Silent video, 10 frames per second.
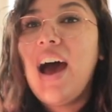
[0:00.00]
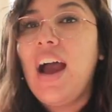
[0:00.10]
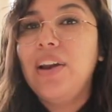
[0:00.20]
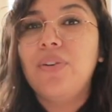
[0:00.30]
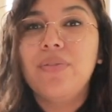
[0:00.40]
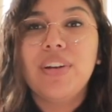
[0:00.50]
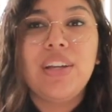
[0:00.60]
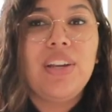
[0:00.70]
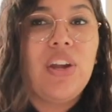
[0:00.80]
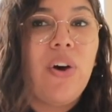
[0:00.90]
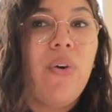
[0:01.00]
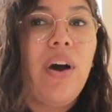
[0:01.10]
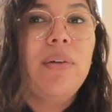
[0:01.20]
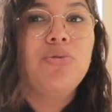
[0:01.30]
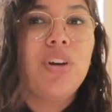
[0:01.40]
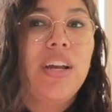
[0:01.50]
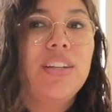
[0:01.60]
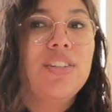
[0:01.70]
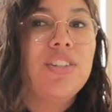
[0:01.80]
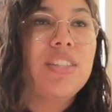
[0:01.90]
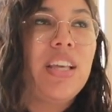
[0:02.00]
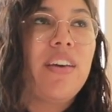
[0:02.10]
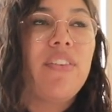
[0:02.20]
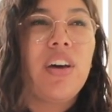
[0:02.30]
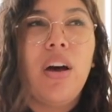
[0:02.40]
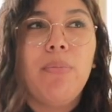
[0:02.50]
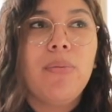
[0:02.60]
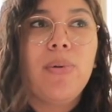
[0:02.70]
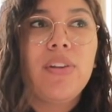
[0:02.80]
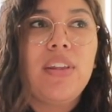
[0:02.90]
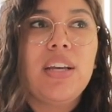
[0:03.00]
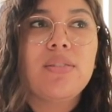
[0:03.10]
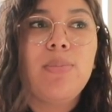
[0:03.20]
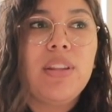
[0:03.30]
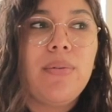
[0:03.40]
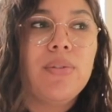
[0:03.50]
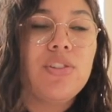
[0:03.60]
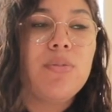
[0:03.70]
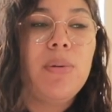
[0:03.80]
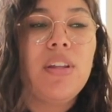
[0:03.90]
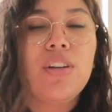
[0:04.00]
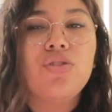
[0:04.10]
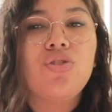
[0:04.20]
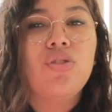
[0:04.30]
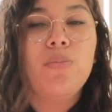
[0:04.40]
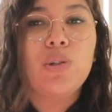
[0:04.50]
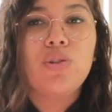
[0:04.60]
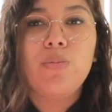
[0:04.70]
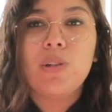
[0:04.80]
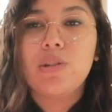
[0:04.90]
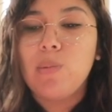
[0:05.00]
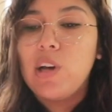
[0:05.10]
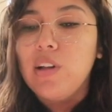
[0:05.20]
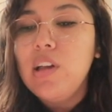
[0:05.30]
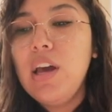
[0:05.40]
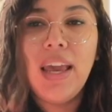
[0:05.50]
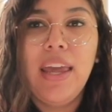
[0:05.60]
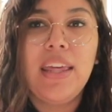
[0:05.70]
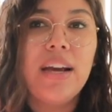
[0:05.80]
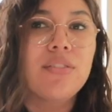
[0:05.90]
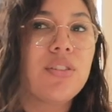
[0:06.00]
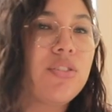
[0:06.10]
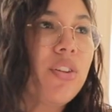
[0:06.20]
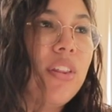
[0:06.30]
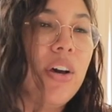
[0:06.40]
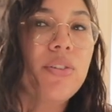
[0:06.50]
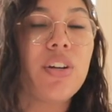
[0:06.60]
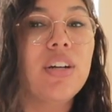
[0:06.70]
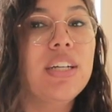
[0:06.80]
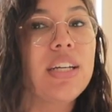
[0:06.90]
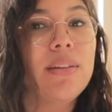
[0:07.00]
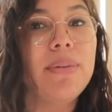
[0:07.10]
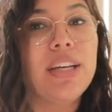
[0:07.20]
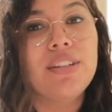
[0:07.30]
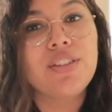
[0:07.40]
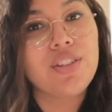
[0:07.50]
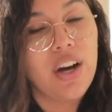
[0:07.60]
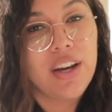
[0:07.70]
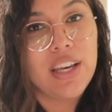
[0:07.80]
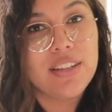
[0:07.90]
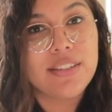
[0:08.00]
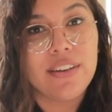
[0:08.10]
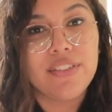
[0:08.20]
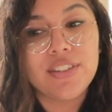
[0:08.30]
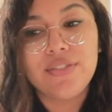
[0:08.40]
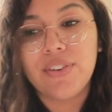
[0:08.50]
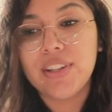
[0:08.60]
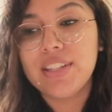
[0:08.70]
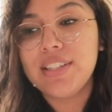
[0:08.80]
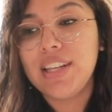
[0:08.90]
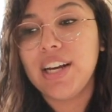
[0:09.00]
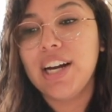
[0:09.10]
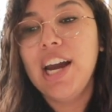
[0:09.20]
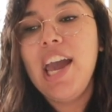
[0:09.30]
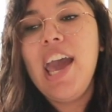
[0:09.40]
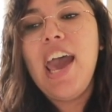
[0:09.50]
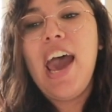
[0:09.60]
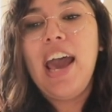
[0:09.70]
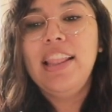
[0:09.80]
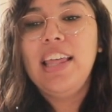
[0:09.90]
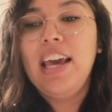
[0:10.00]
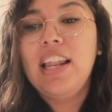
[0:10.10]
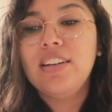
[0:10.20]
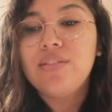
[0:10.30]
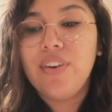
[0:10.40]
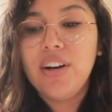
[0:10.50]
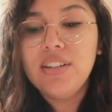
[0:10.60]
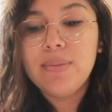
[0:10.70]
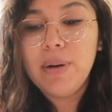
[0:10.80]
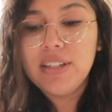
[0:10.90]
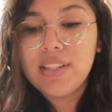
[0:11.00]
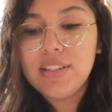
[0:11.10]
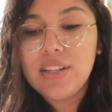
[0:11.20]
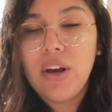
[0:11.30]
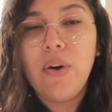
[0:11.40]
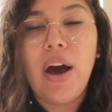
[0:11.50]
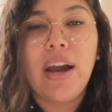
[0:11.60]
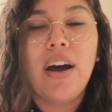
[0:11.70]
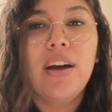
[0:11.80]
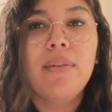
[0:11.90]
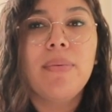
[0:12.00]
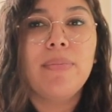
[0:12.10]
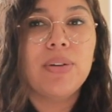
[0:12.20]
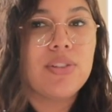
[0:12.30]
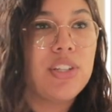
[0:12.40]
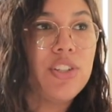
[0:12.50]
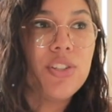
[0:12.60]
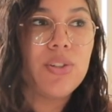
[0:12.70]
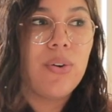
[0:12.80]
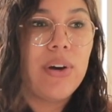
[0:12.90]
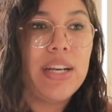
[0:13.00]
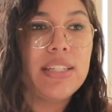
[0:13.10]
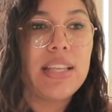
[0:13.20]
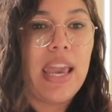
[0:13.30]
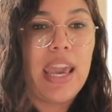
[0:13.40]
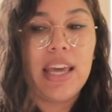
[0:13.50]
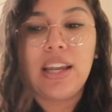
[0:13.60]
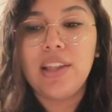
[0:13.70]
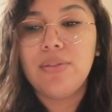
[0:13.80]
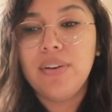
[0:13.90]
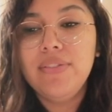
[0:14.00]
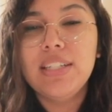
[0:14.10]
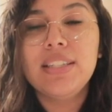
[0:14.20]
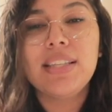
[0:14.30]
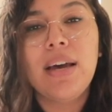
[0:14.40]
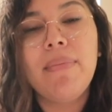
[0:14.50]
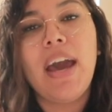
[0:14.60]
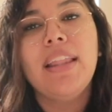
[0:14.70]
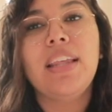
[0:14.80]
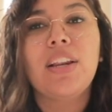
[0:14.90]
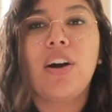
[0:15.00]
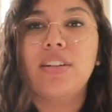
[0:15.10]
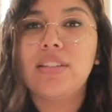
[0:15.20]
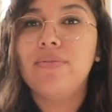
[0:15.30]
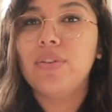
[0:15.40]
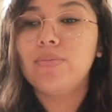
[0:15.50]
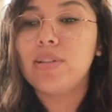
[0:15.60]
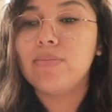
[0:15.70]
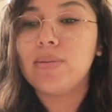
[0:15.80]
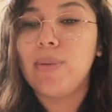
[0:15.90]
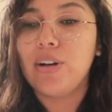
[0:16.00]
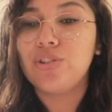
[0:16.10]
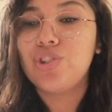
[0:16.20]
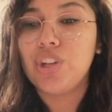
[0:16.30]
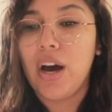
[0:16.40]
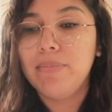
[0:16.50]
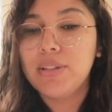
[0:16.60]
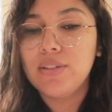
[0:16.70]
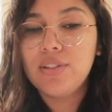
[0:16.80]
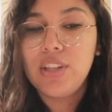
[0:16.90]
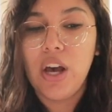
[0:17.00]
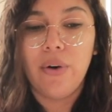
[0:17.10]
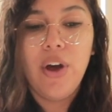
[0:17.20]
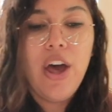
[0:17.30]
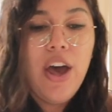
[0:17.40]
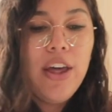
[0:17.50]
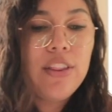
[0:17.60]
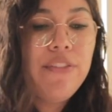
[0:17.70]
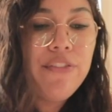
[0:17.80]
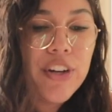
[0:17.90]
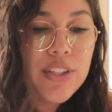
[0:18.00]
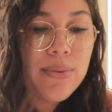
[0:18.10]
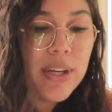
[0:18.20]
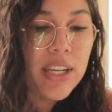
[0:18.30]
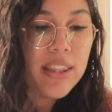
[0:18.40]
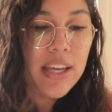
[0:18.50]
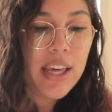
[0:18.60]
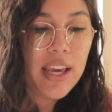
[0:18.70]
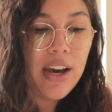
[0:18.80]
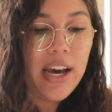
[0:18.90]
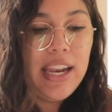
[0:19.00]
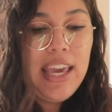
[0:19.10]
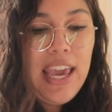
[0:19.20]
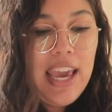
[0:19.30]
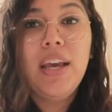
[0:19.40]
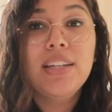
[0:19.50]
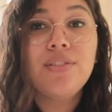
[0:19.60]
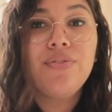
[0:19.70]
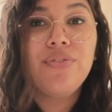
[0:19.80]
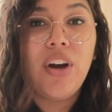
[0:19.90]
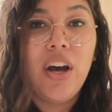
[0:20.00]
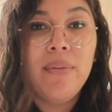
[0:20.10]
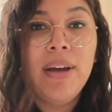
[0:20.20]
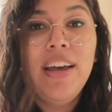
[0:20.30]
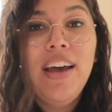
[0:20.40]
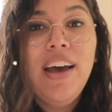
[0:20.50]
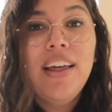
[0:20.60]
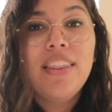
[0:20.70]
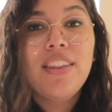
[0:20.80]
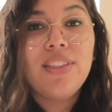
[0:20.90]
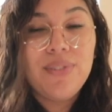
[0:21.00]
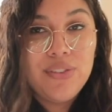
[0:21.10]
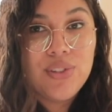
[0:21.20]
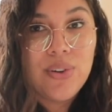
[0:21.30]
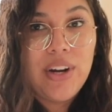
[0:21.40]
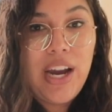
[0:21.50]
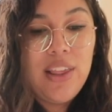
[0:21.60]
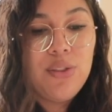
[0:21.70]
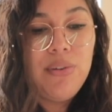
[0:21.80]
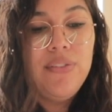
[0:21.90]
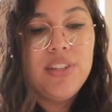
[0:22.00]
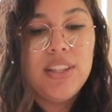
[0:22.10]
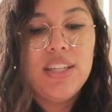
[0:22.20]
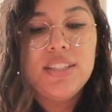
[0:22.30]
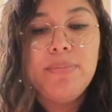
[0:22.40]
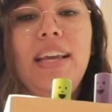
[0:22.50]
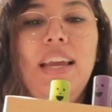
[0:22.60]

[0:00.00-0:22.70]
I don't really know. I'm trying to just think of a couple more things, but they will just be like super, super small. Anyhow, so those are gonna be his stocking stuffers for this year. And then as far as presents go, I got him mostly just toys and I thrifted some and then got some from some small shops. So the first one that I got, it's from the thrift store. I thrifted this.